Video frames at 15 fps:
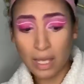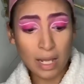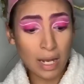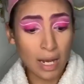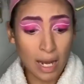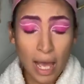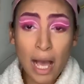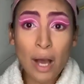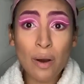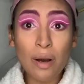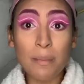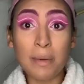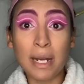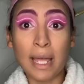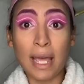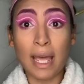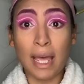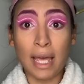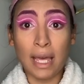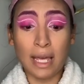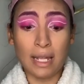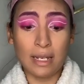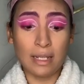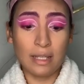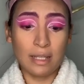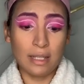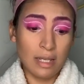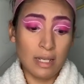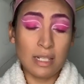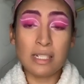Now I'm gonna add
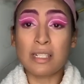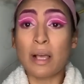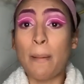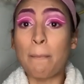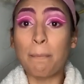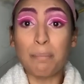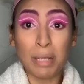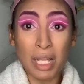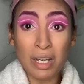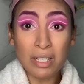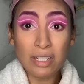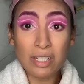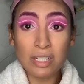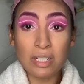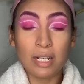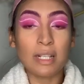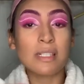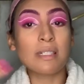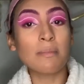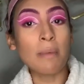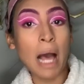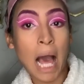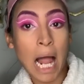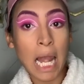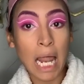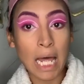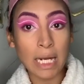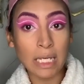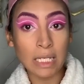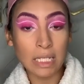some blush and some
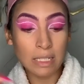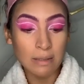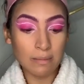highlighter.